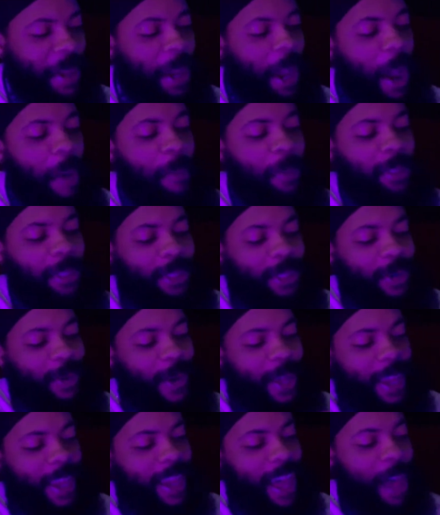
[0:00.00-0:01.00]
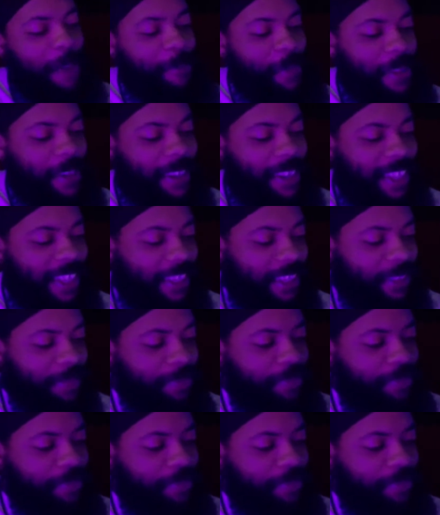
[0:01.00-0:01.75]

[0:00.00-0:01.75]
I'm going to just go ahead and hop into this.